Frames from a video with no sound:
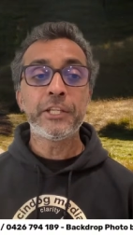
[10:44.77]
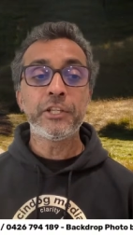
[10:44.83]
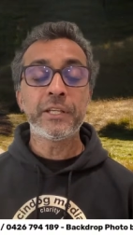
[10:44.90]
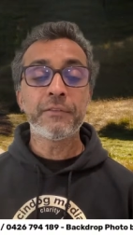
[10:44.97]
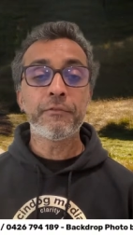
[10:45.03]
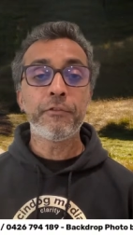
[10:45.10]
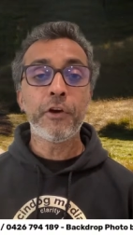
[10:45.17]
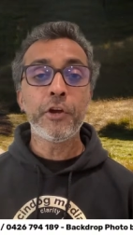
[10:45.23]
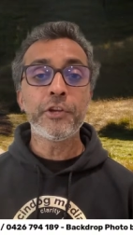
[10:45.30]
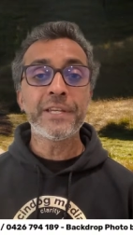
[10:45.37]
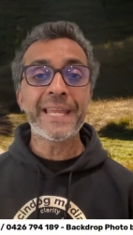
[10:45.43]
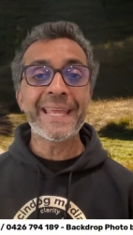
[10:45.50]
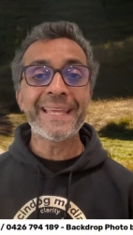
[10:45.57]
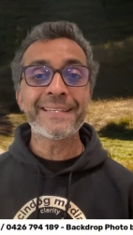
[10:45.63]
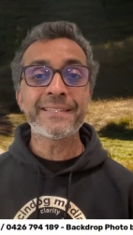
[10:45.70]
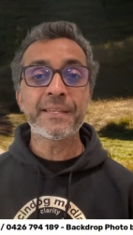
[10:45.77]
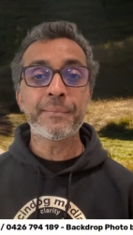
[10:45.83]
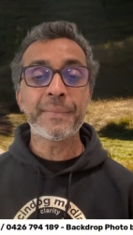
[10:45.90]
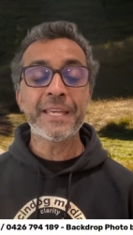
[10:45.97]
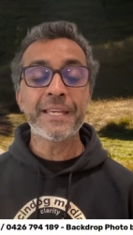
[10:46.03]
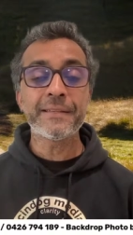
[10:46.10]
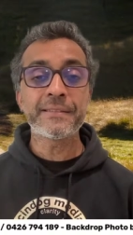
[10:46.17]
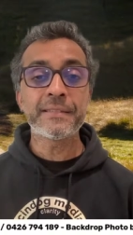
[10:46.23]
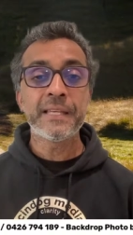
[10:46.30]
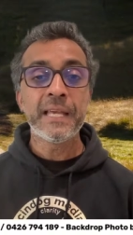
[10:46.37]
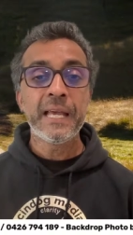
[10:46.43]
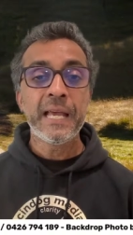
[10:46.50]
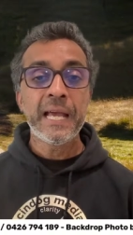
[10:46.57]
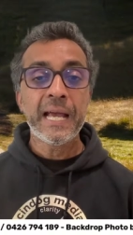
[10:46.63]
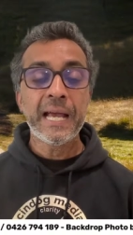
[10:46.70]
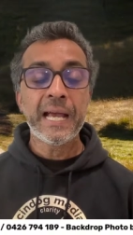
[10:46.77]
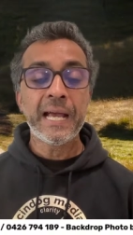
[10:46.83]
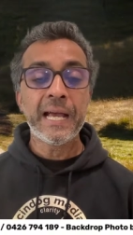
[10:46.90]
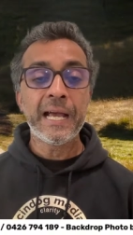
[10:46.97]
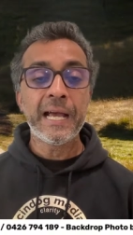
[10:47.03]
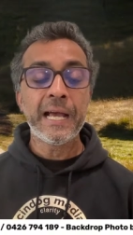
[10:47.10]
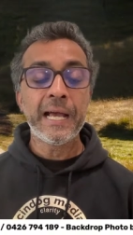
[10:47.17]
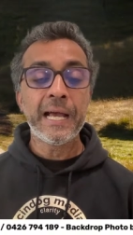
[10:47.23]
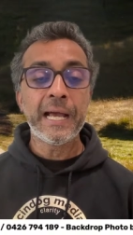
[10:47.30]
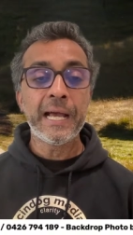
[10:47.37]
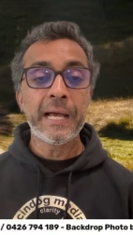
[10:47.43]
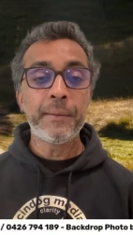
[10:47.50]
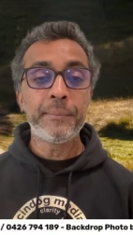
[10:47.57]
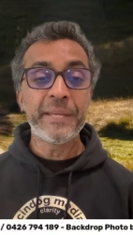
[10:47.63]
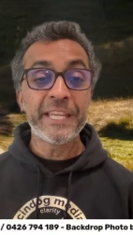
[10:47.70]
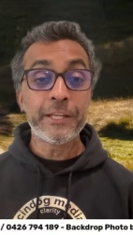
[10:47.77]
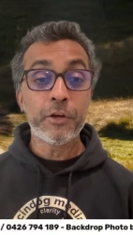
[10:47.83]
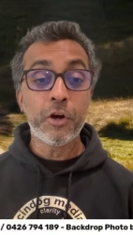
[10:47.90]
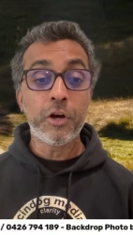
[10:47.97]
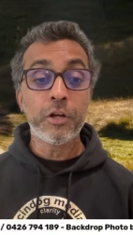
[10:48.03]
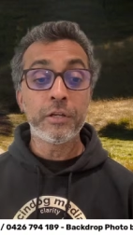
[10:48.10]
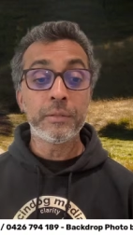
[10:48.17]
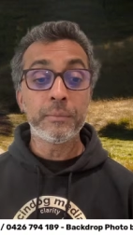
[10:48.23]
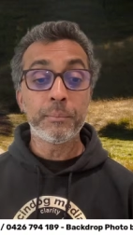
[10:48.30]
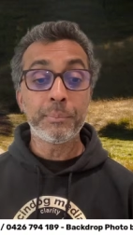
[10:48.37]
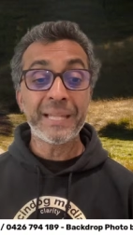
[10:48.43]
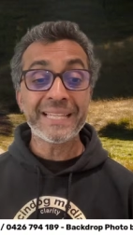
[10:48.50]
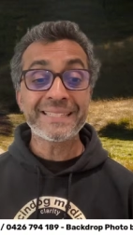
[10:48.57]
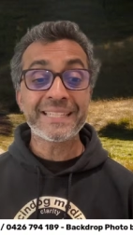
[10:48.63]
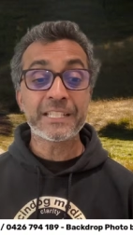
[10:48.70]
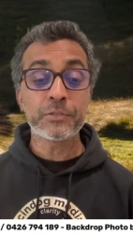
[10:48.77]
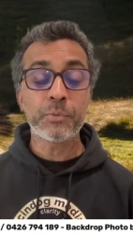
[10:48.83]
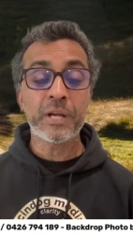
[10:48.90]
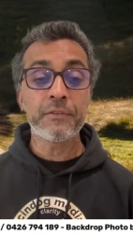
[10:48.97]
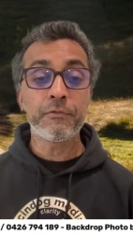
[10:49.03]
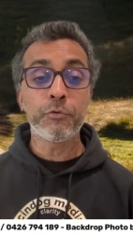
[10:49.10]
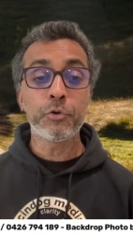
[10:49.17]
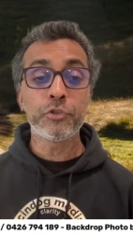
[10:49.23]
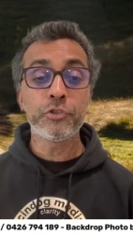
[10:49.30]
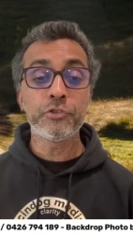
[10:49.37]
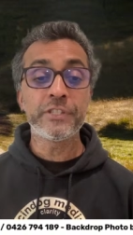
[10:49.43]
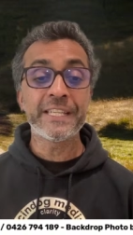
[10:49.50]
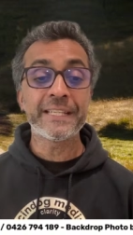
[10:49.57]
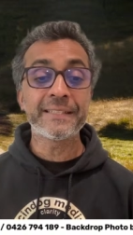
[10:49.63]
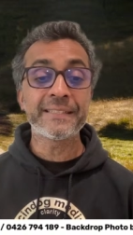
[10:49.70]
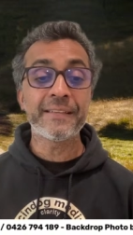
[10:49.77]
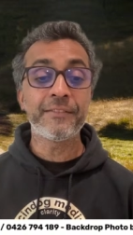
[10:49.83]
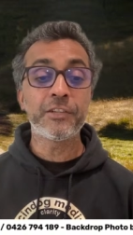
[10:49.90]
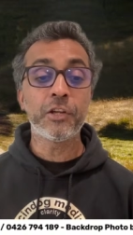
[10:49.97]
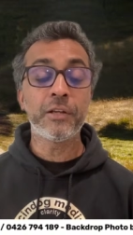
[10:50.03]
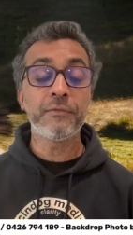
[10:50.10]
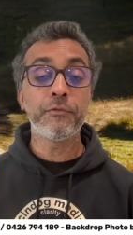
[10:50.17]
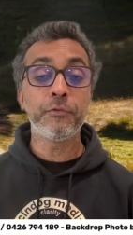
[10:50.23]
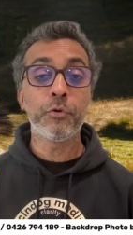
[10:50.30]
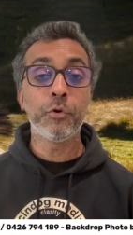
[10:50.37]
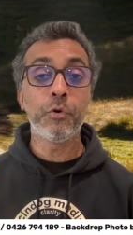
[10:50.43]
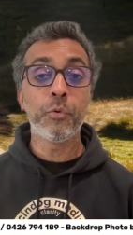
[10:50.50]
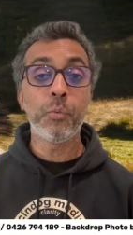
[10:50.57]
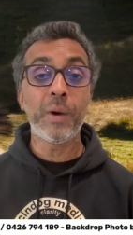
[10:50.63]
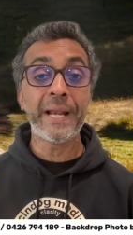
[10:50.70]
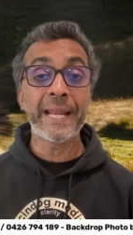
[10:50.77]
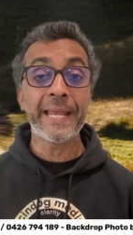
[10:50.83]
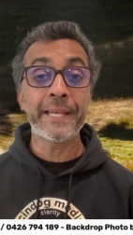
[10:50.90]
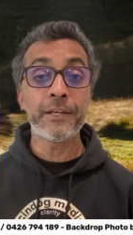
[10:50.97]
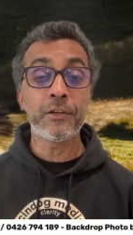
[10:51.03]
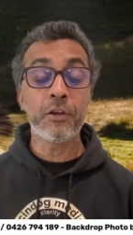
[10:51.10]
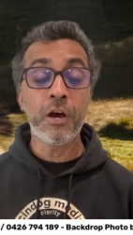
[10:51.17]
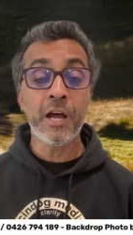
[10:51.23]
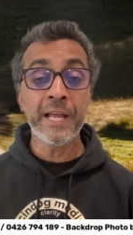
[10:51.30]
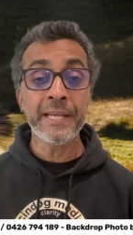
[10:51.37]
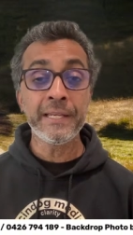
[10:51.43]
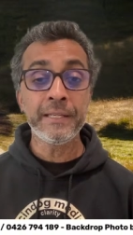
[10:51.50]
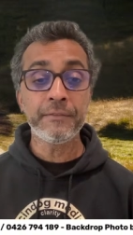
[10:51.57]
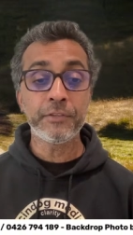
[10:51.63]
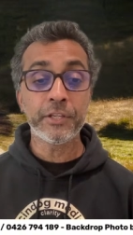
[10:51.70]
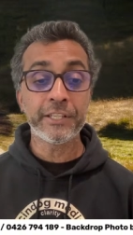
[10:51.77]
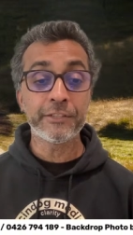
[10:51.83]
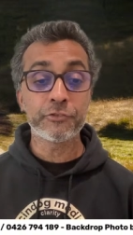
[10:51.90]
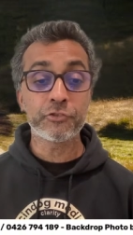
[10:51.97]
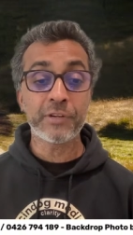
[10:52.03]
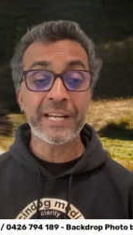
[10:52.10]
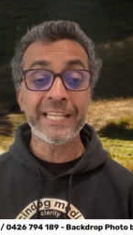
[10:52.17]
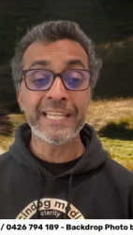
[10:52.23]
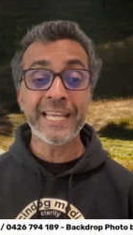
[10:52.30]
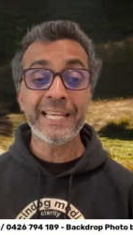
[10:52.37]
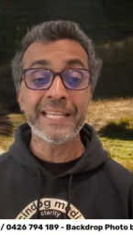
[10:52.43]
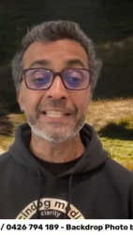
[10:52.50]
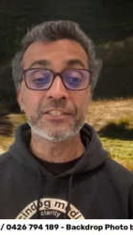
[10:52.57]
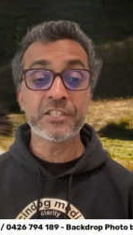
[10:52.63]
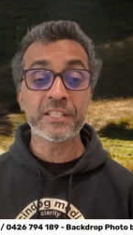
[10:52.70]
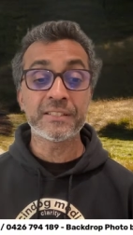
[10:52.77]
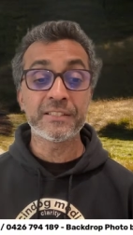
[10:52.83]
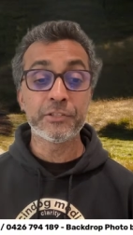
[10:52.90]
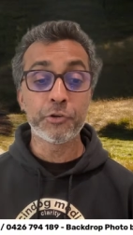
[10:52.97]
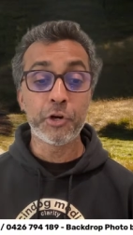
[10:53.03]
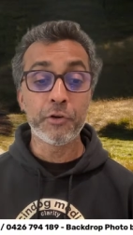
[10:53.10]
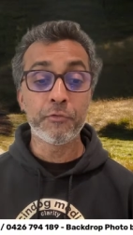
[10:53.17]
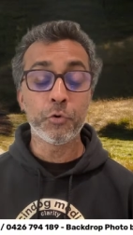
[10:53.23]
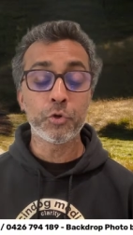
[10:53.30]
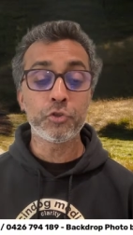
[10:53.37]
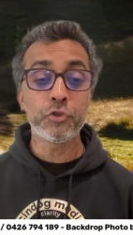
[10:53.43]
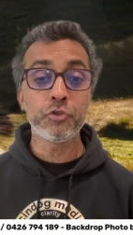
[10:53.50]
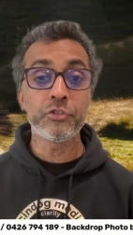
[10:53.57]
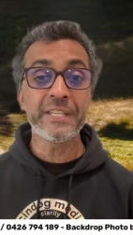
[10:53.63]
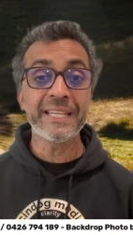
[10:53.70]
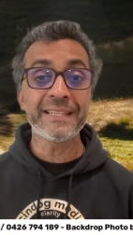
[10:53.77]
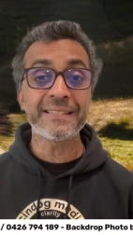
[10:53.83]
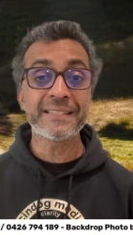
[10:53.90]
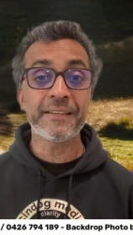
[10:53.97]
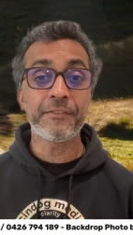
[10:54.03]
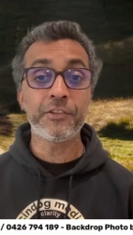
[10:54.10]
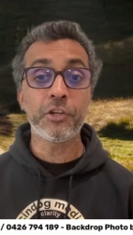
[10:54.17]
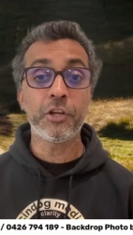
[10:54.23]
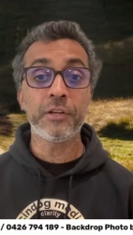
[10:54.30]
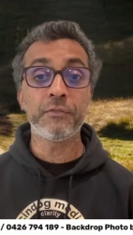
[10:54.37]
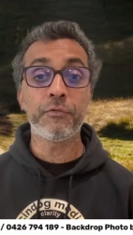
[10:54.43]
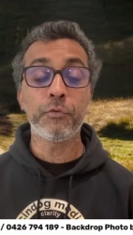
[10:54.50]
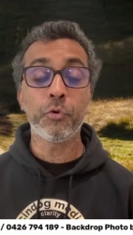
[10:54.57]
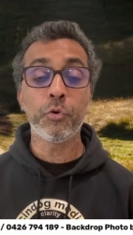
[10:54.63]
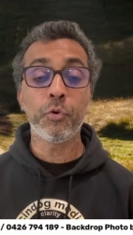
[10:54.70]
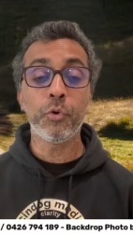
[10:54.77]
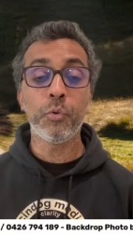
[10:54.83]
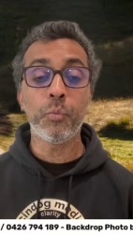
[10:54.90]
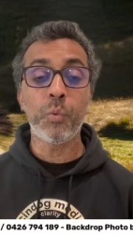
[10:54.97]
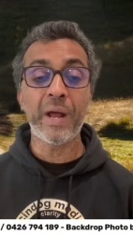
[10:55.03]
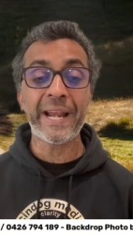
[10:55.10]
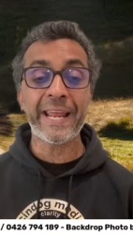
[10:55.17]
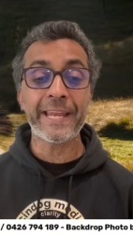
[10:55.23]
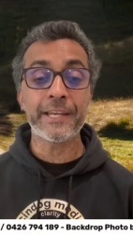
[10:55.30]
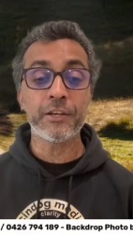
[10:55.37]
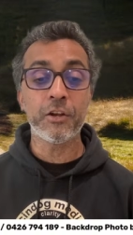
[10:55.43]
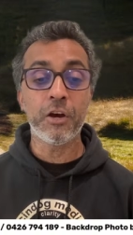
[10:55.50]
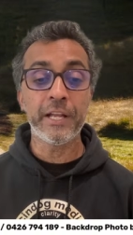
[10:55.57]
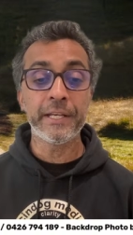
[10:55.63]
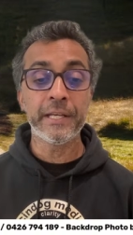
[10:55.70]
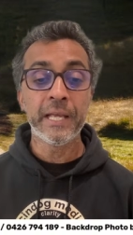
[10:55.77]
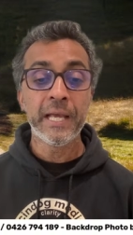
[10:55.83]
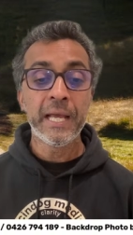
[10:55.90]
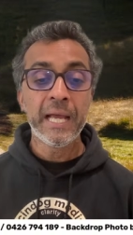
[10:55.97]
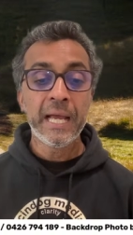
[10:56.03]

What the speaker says: You can phone, SMS me on +61 426 794 189. If you're in Australia, it's just 0426 794 189.